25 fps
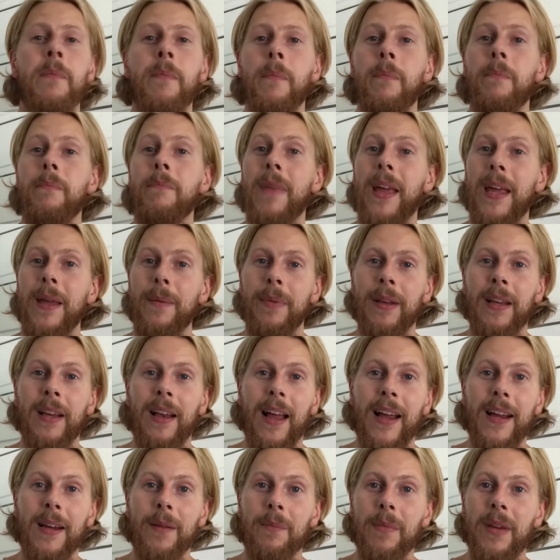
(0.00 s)
maybe
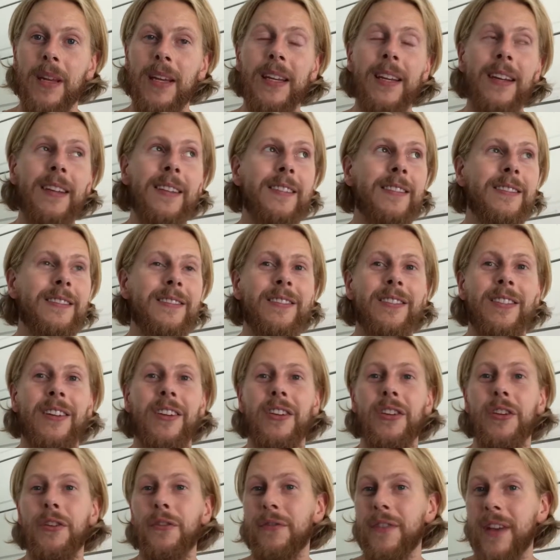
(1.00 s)
like me,
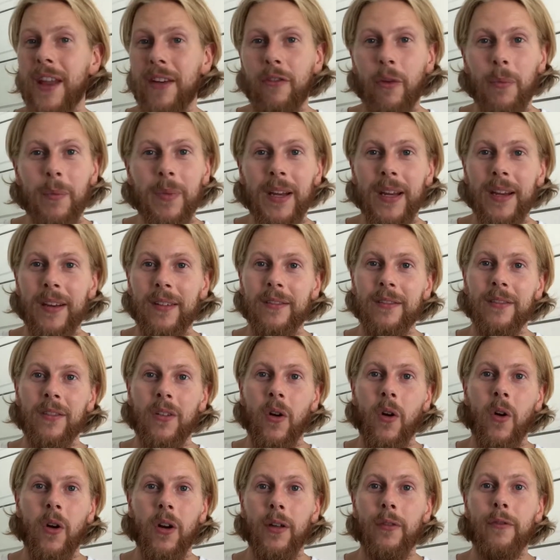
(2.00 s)
you've never been
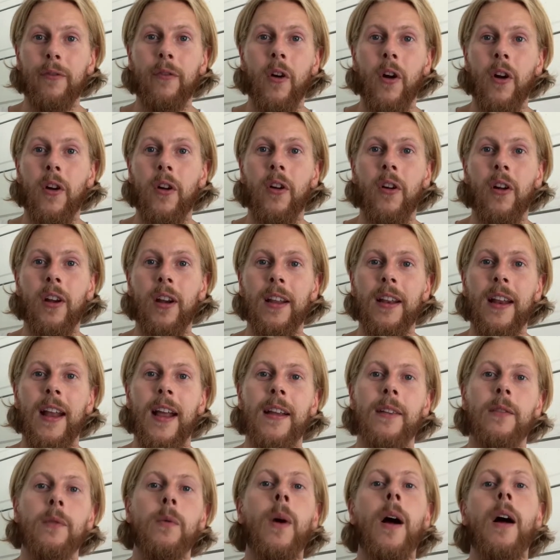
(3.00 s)
on a foreign
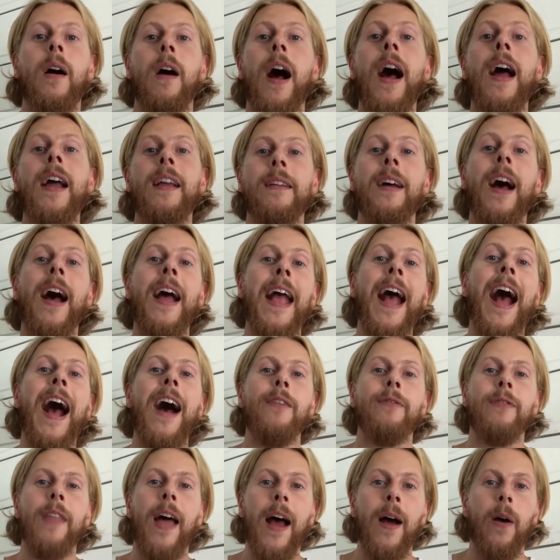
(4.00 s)
holiday. Well, I
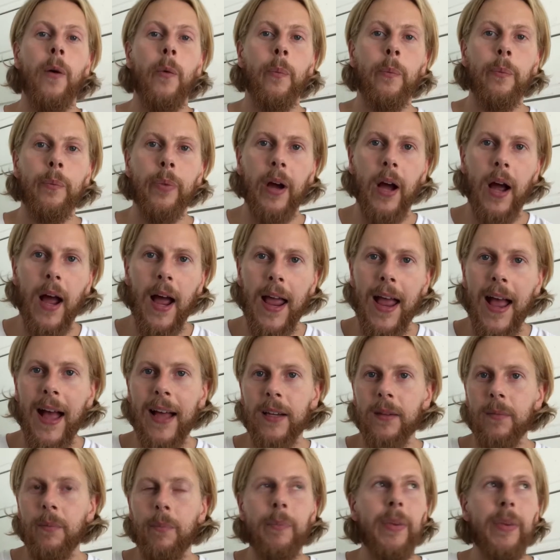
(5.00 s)
have now, but I
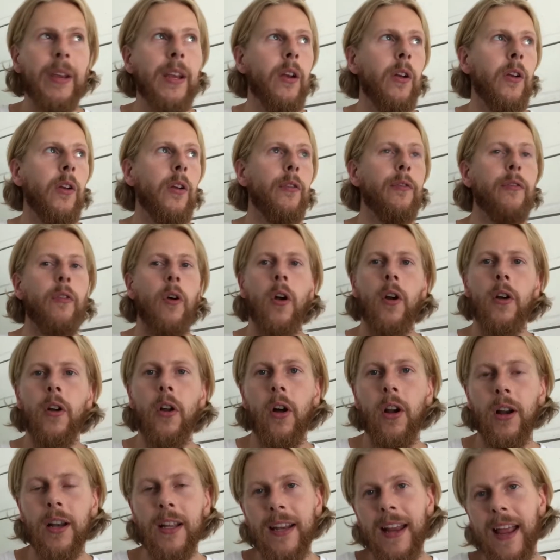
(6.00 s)
hadn't been on a foreign
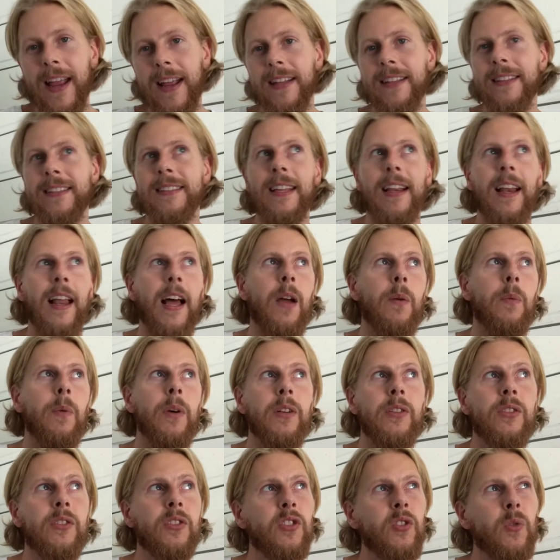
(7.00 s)
holiday until I
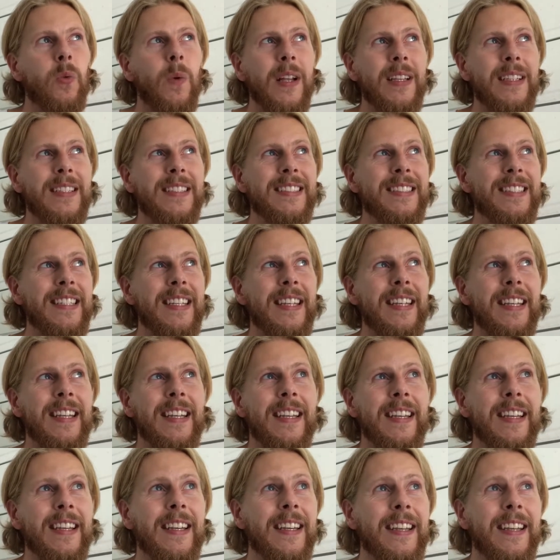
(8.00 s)
was
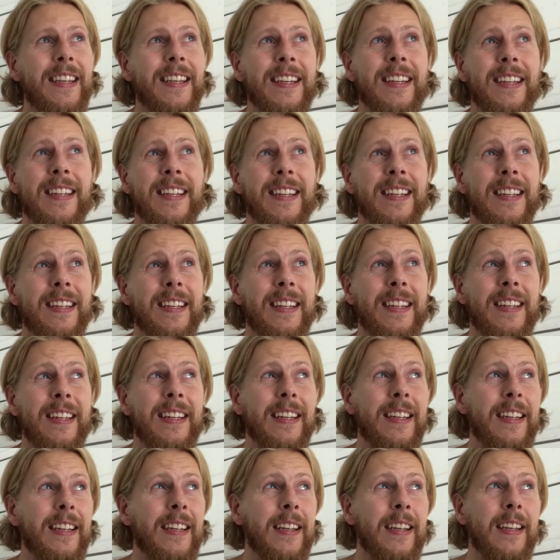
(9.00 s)

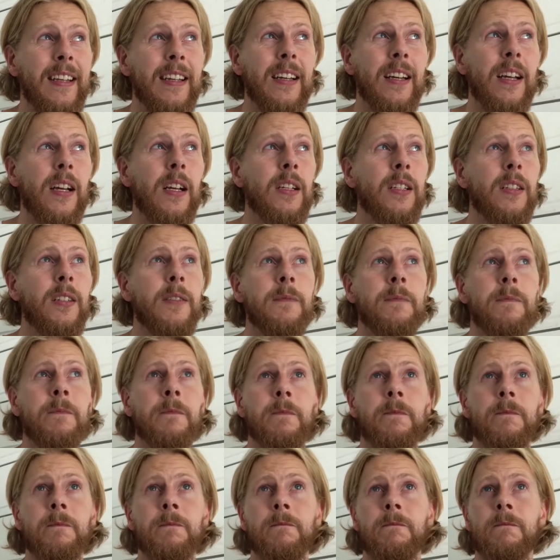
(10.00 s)

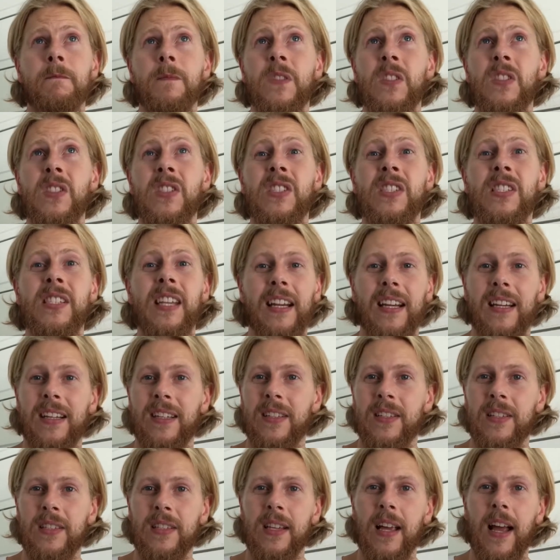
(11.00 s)

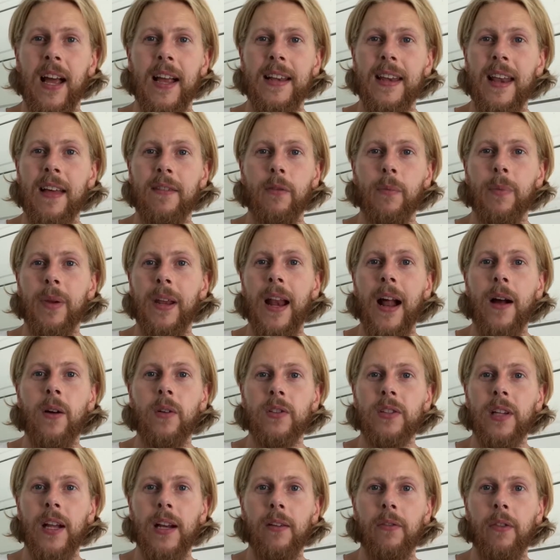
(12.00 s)
26. I'd never been
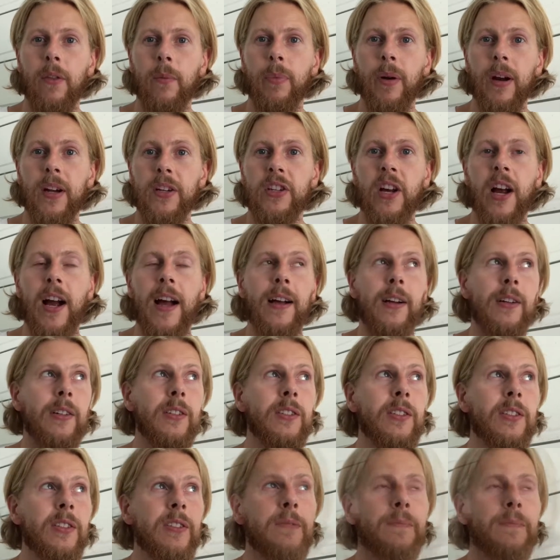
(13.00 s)
outside of the British Isles.